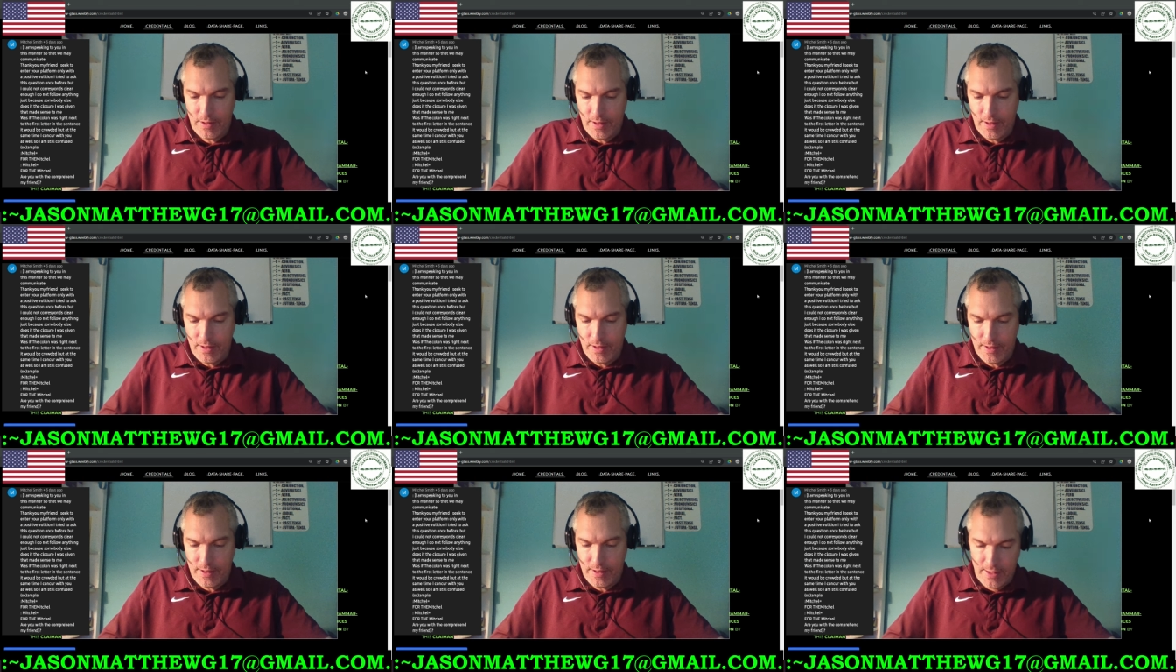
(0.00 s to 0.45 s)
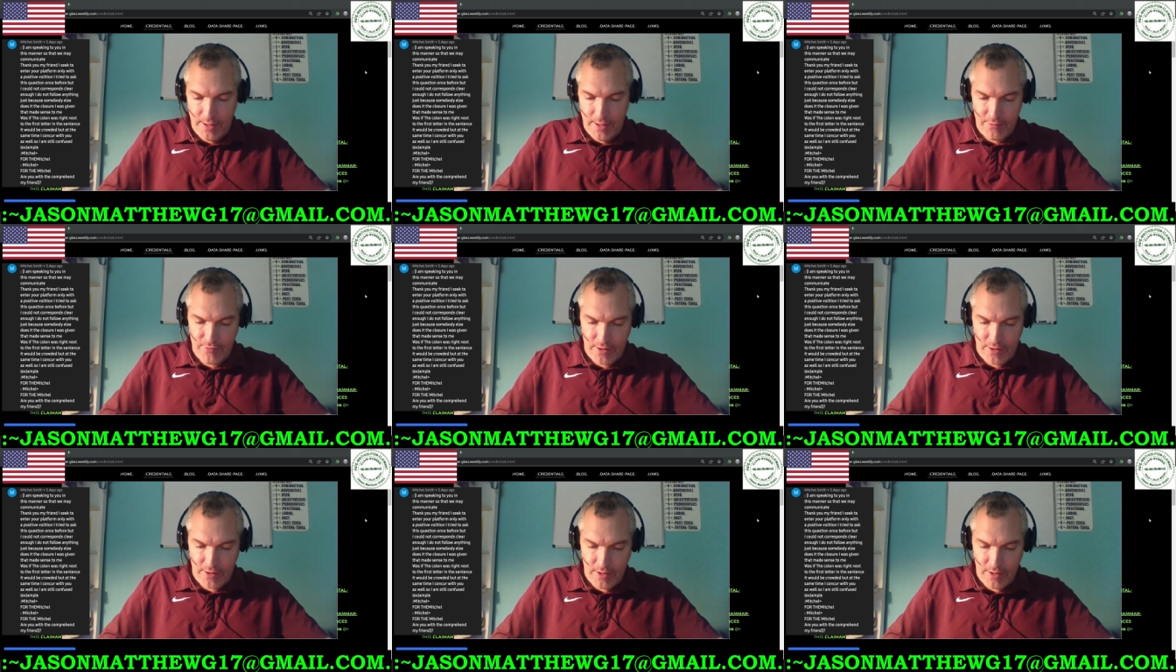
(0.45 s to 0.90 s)
And then he
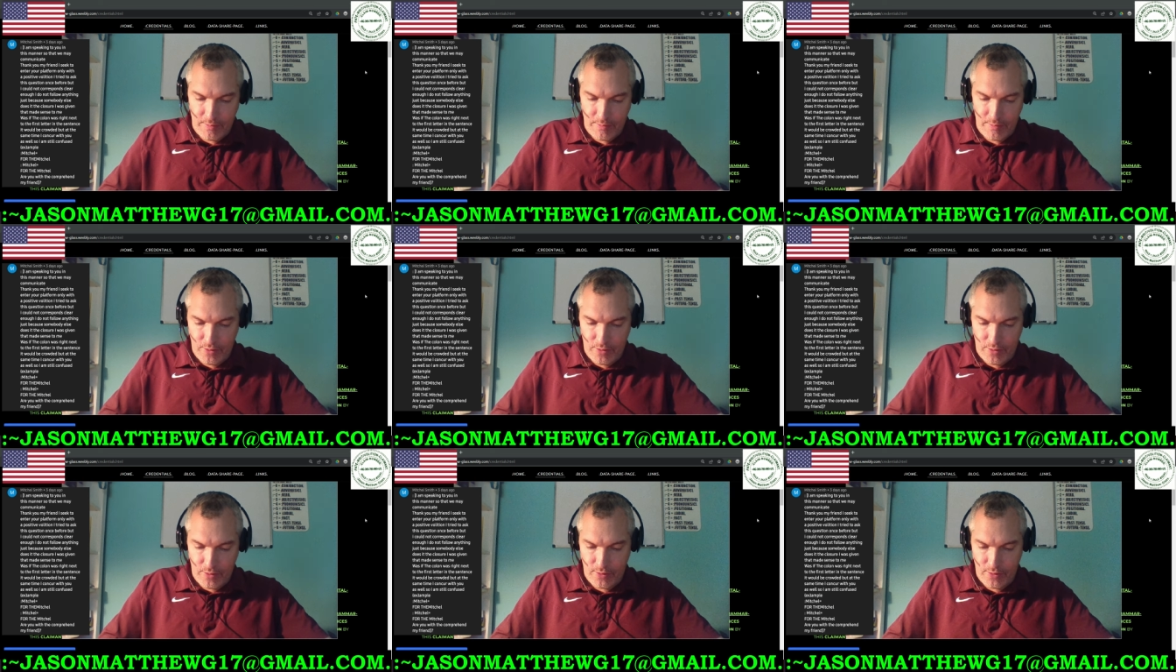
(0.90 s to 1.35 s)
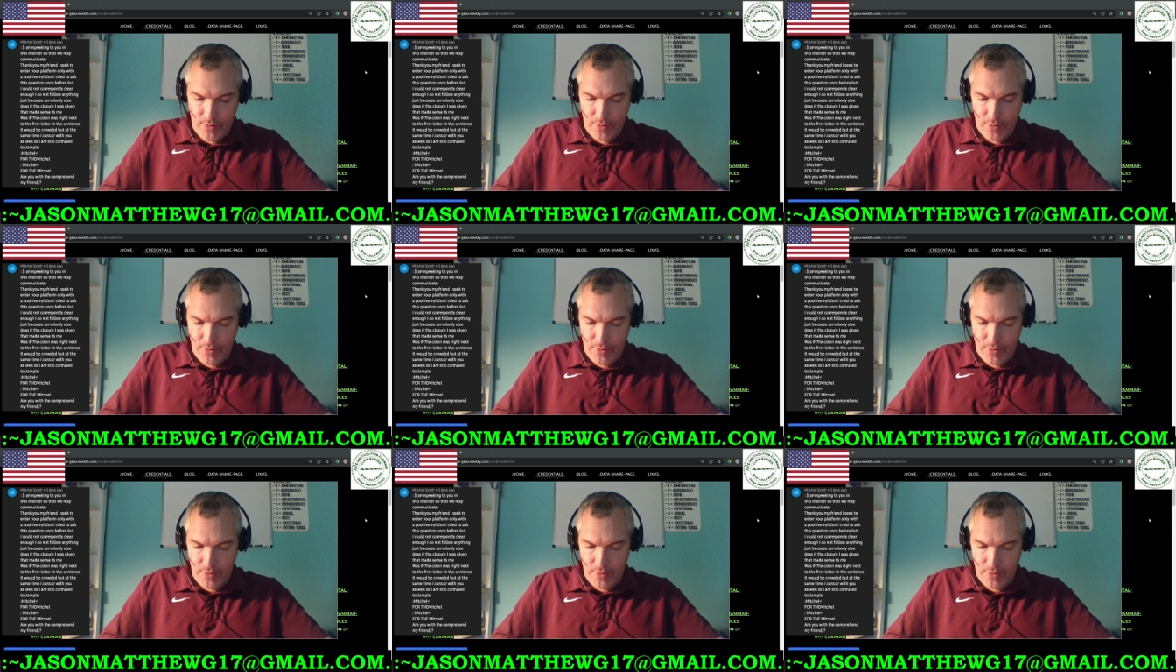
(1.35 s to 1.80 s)
gives a couple
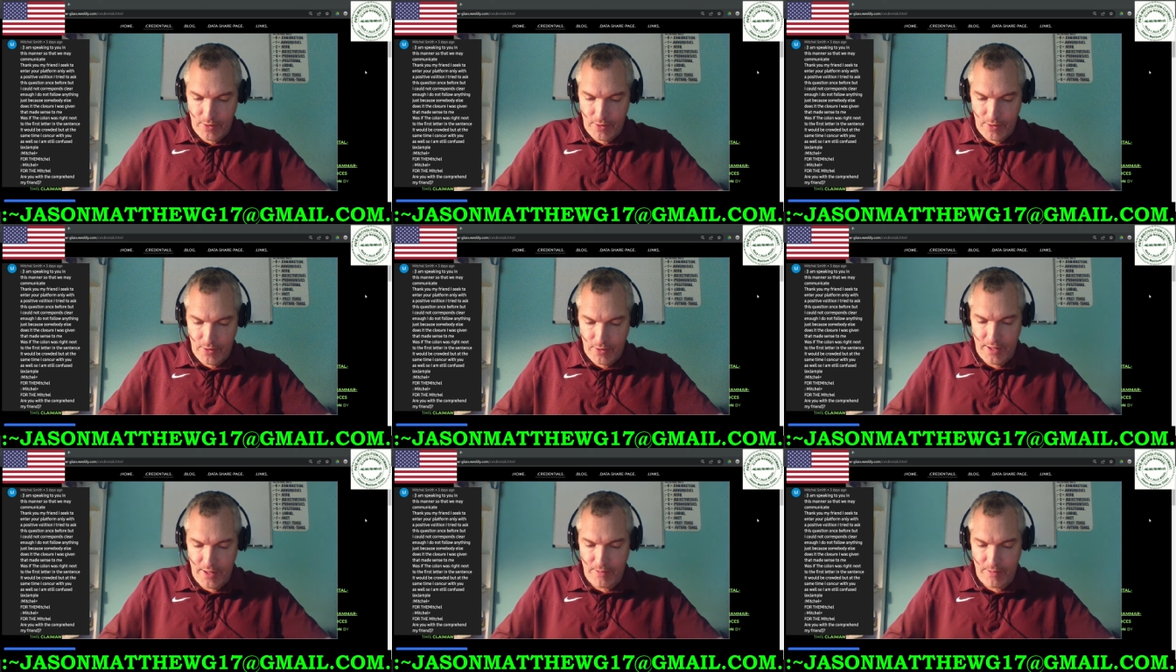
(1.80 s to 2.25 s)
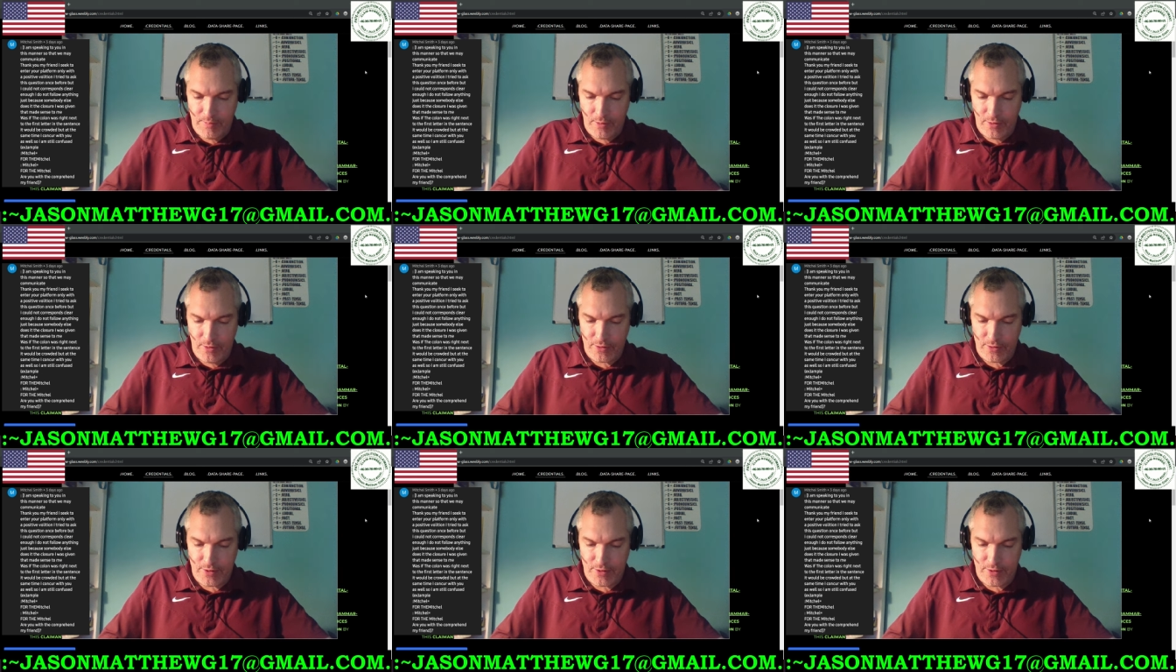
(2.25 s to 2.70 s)

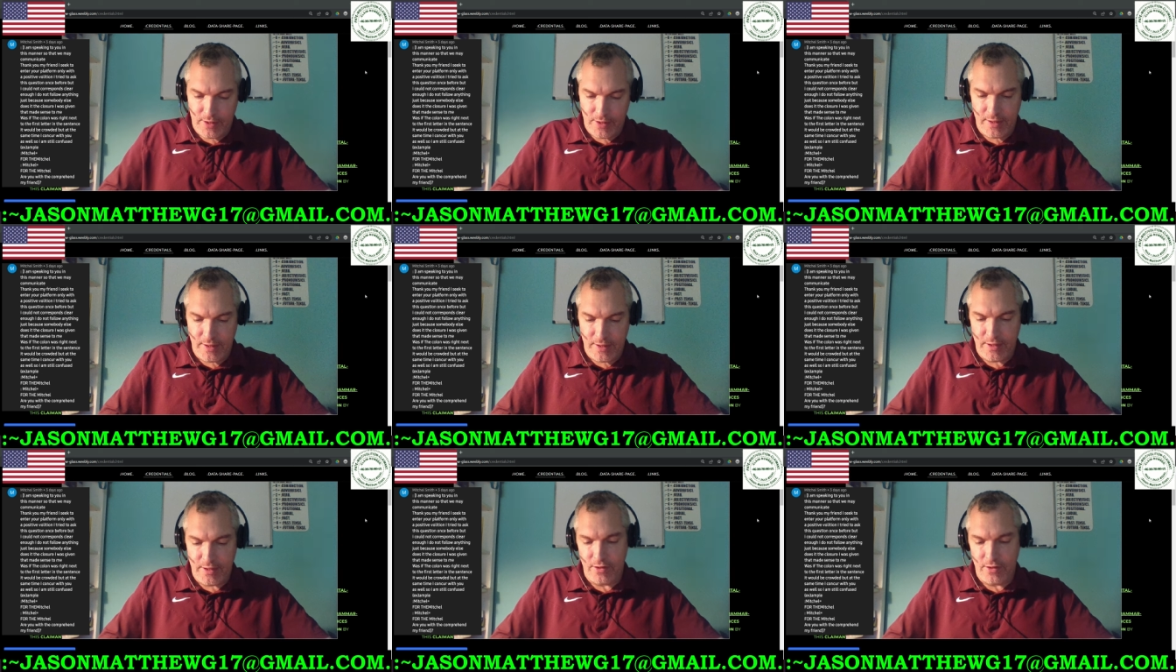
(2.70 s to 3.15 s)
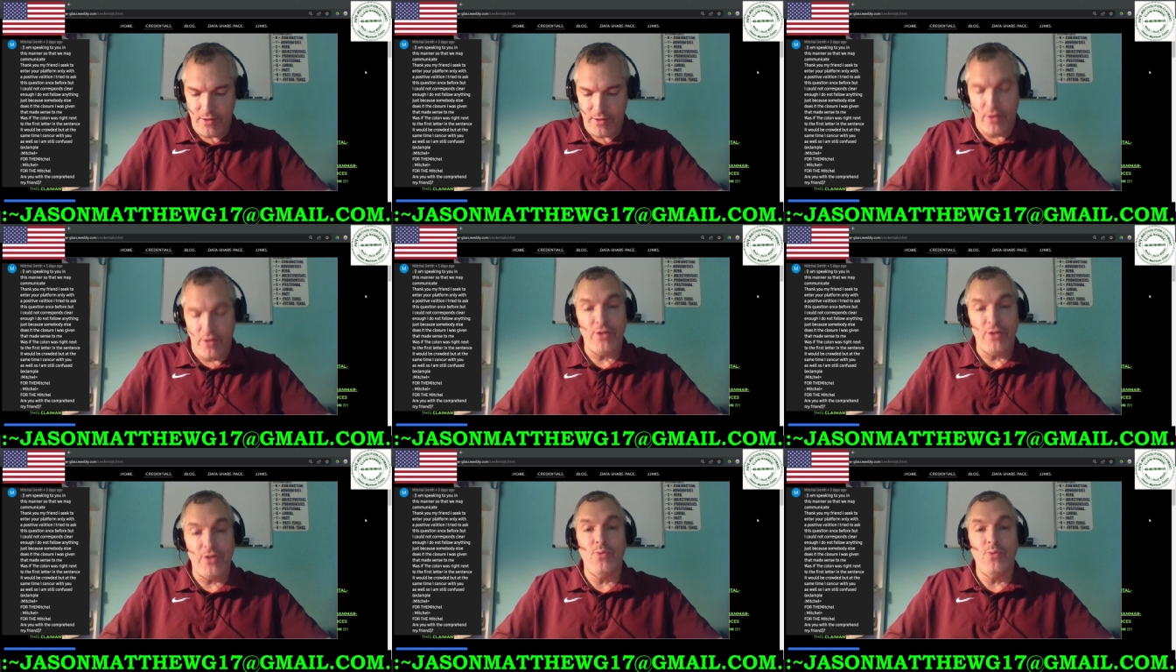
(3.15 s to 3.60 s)
examples, and then he says,
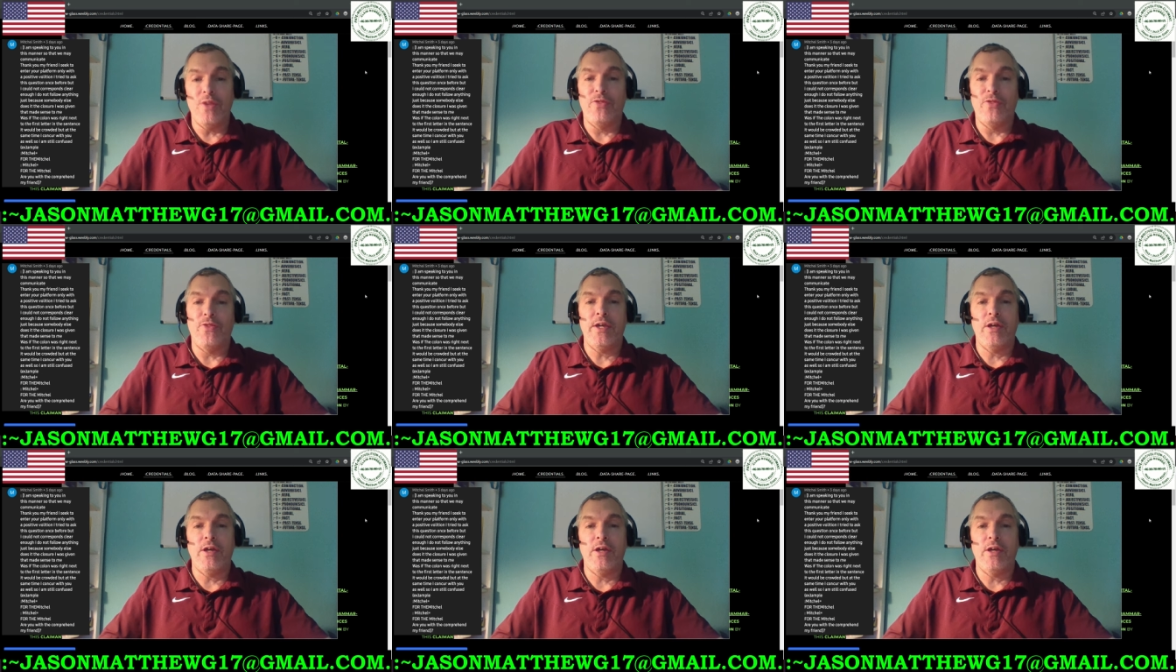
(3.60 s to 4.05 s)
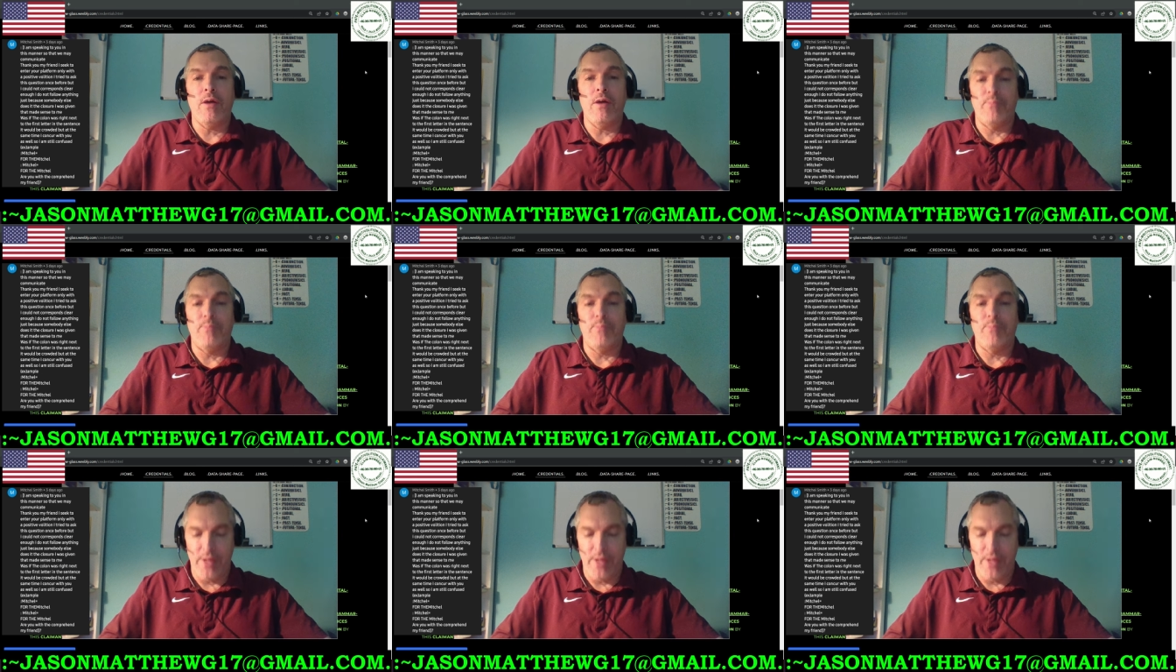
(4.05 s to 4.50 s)
are you with the
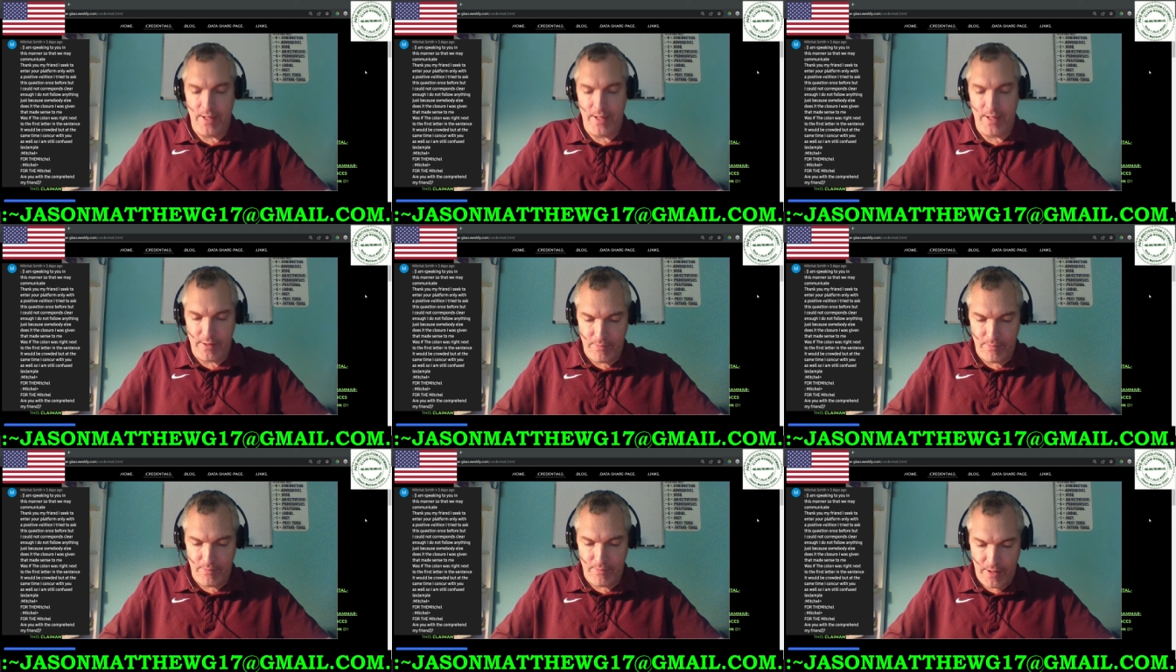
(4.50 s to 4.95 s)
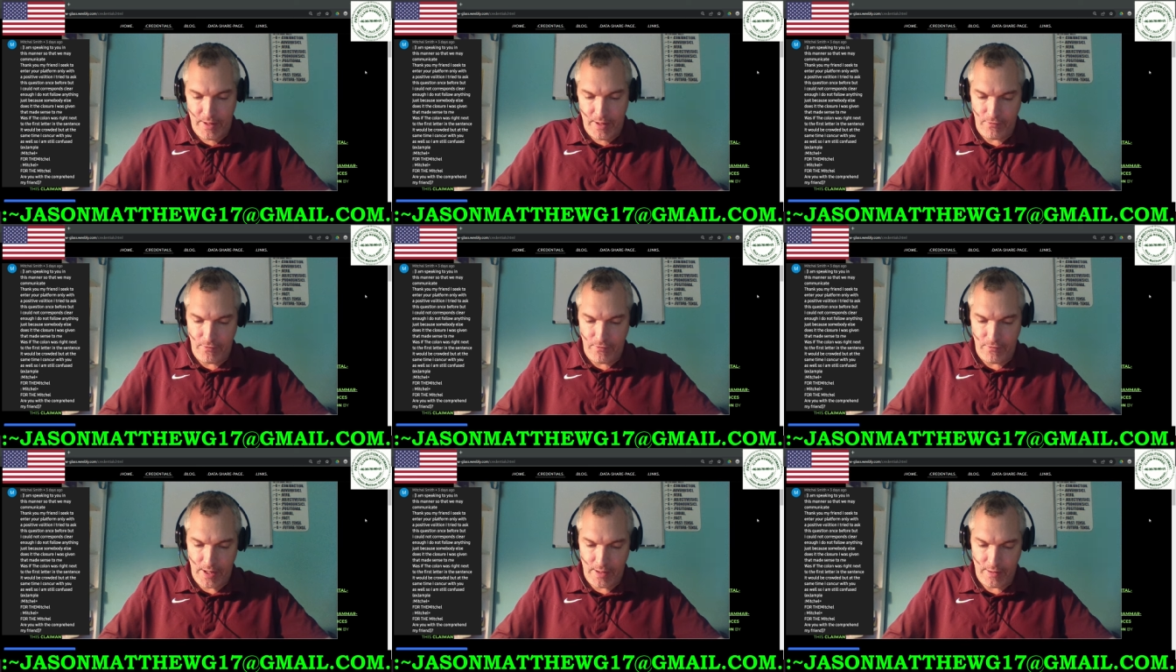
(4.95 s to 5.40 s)
comprehend, my
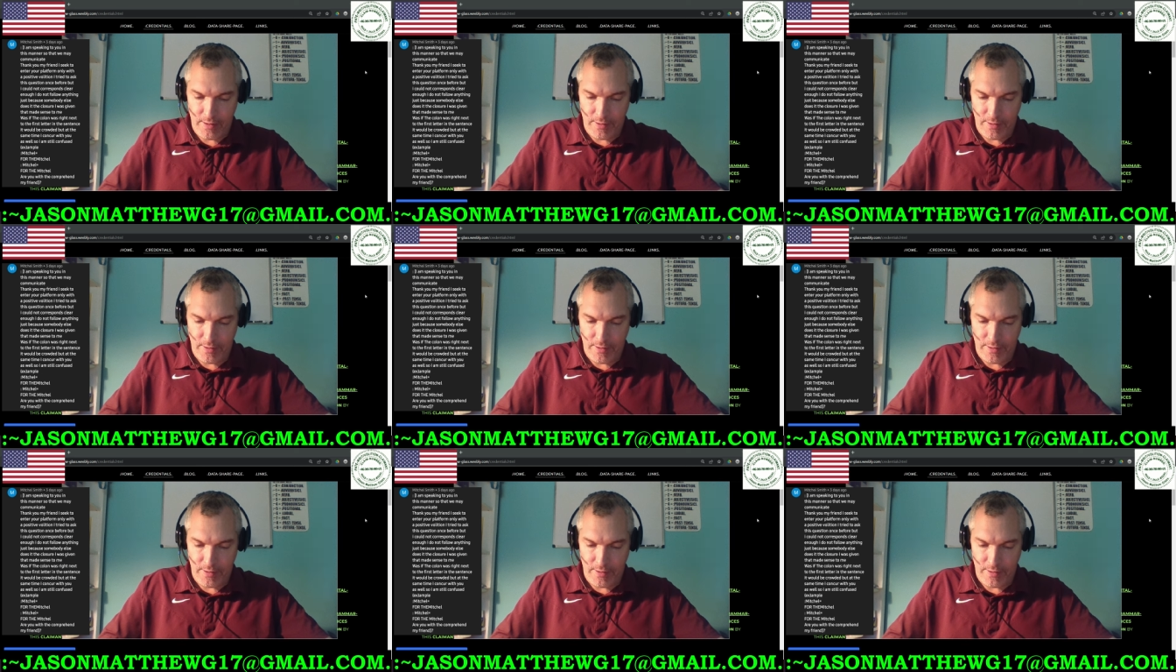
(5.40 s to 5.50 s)
friend?